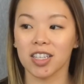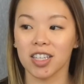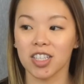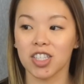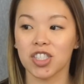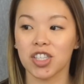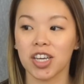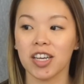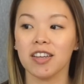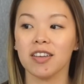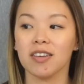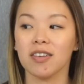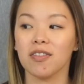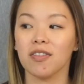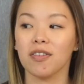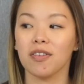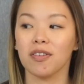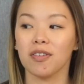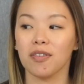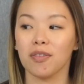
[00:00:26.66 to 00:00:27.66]
legit,
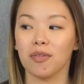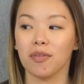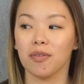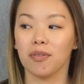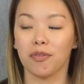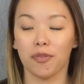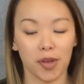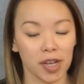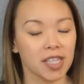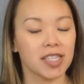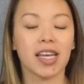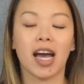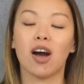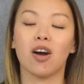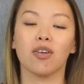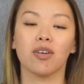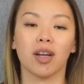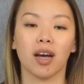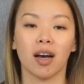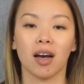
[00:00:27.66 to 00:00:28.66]
freaked
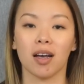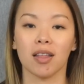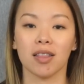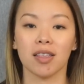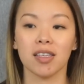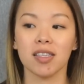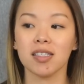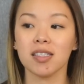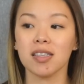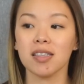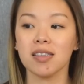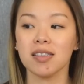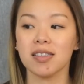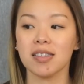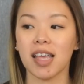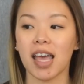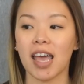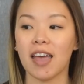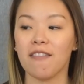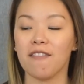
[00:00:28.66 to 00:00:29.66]
out. Uh, this
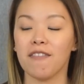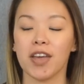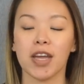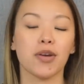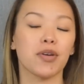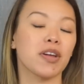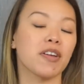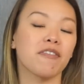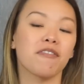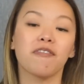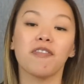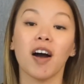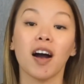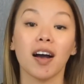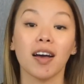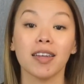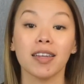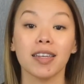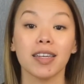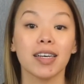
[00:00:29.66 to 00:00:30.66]
is a very
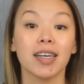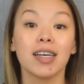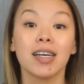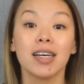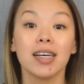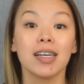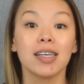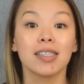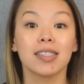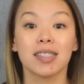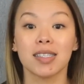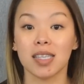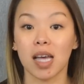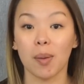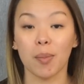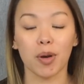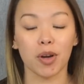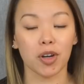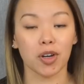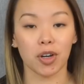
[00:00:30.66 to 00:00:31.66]
fun
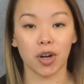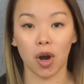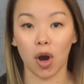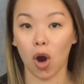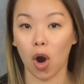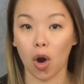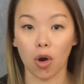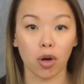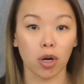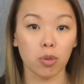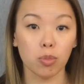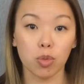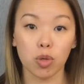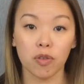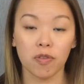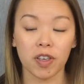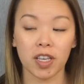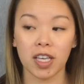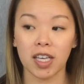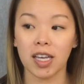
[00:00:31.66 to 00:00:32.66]
summer horror
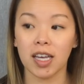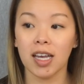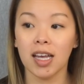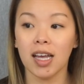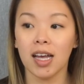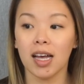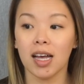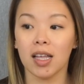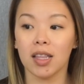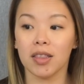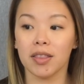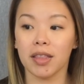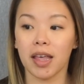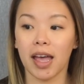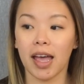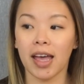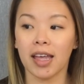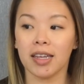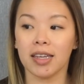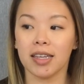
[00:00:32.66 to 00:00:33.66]
movie.
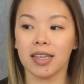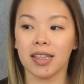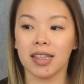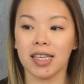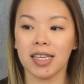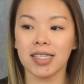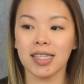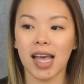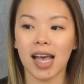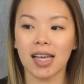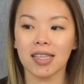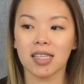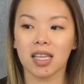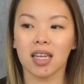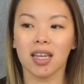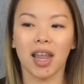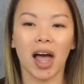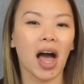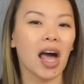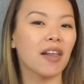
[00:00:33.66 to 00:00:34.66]
And this has a
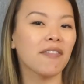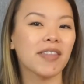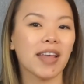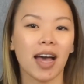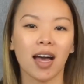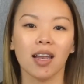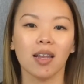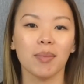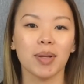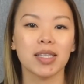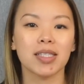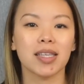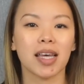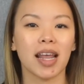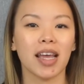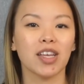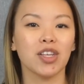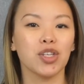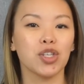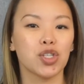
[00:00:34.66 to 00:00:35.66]
lot of the elements
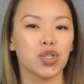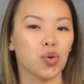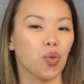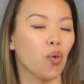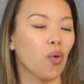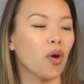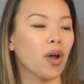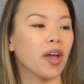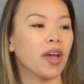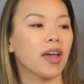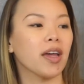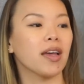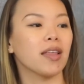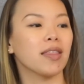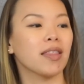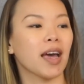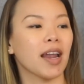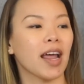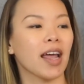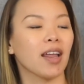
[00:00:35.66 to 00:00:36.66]
that I
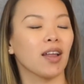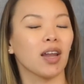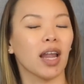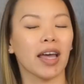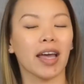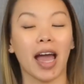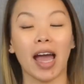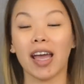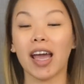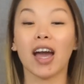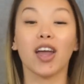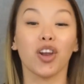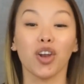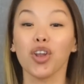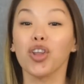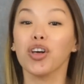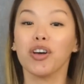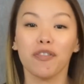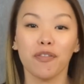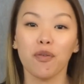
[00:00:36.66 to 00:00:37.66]
enjoy, that I, I, I kind
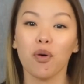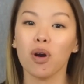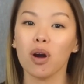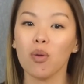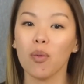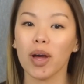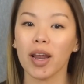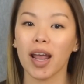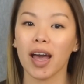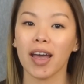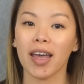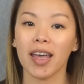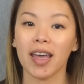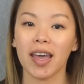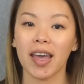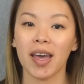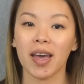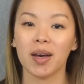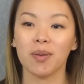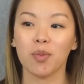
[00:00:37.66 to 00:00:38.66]
of look for when I
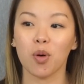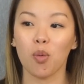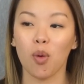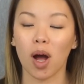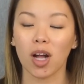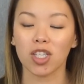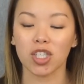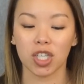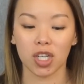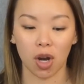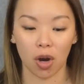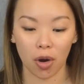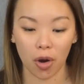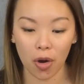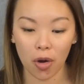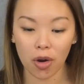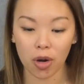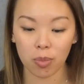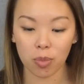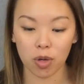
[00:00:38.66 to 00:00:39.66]
am watching a
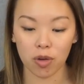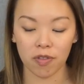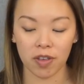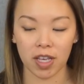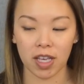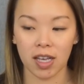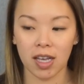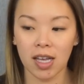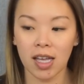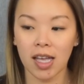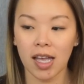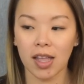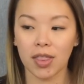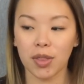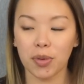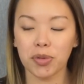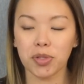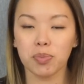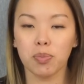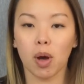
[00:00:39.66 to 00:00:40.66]
horror movie.
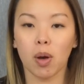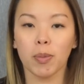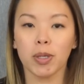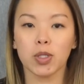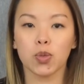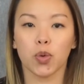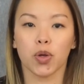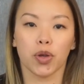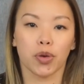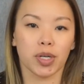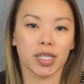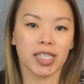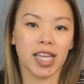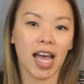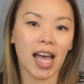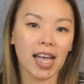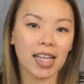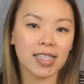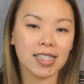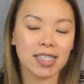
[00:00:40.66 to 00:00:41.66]
Those moments where you're
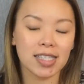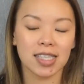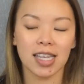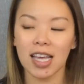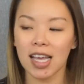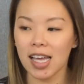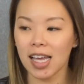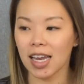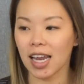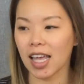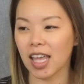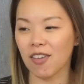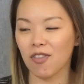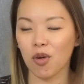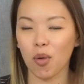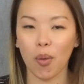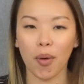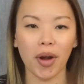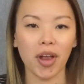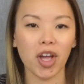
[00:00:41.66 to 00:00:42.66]
tense, like if
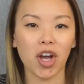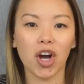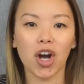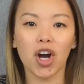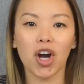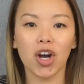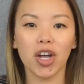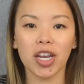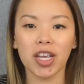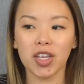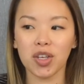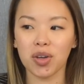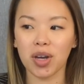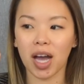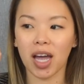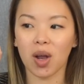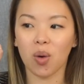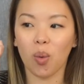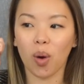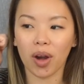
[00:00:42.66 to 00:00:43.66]
you're wearing a hoodie, you
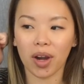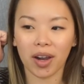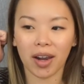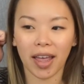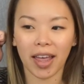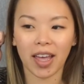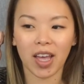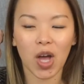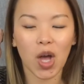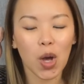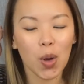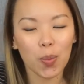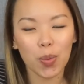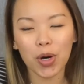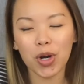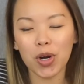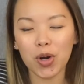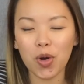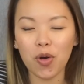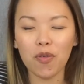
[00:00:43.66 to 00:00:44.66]
kind of want to like
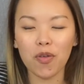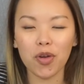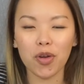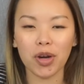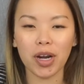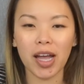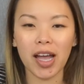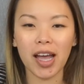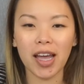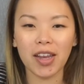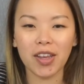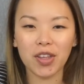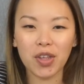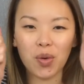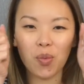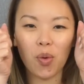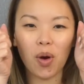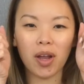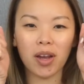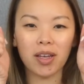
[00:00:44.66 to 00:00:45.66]
put it over your head and
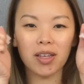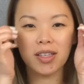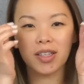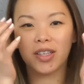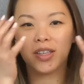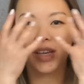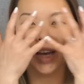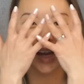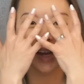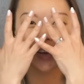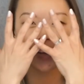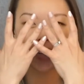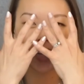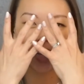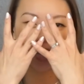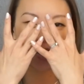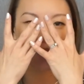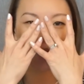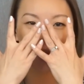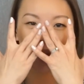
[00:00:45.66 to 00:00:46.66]
you want to, you kind of
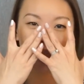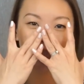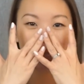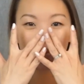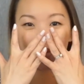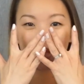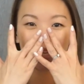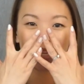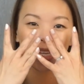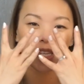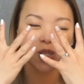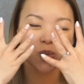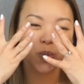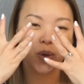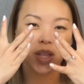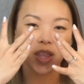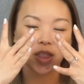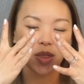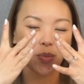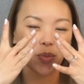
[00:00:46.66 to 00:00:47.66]
like want to do this
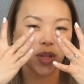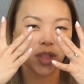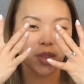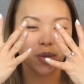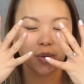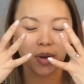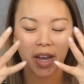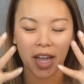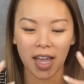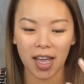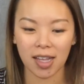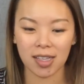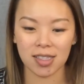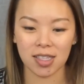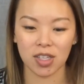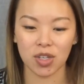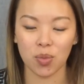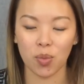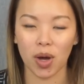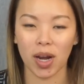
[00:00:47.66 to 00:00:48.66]
with, with your
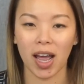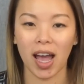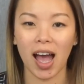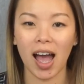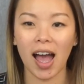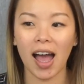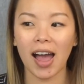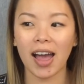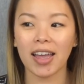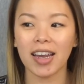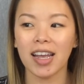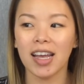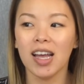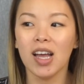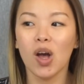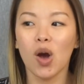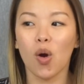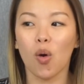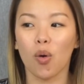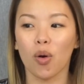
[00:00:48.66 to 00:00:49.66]
hands and you want to hide,
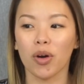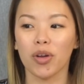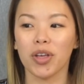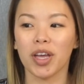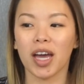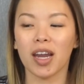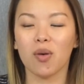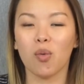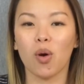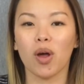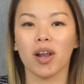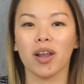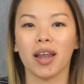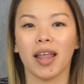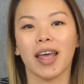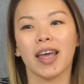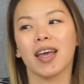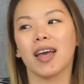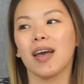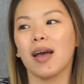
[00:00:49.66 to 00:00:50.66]
or you kind of want to
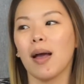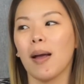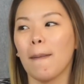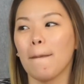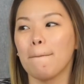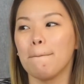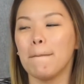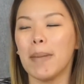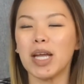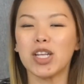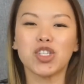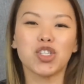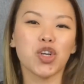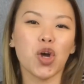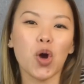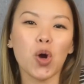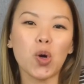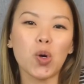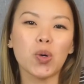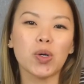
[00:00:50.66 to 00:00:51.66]
like make
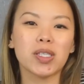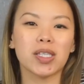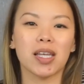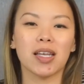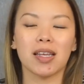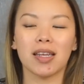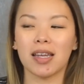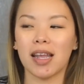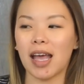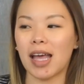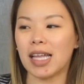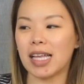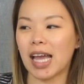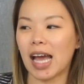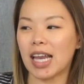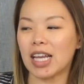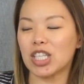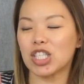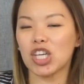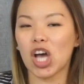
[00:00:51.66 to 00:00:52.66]
jokes and, and
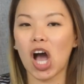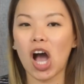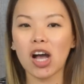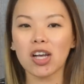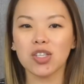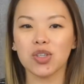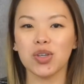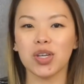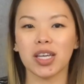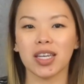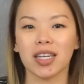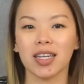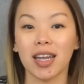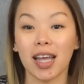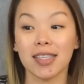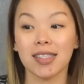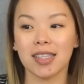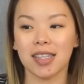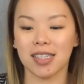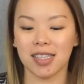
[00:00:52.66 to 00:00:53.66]
kind of talk so you can
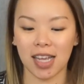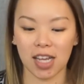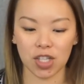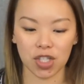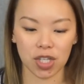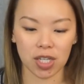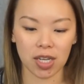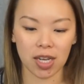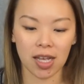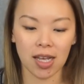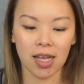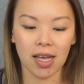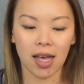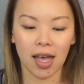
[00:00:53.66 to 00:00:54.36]
lessen the tension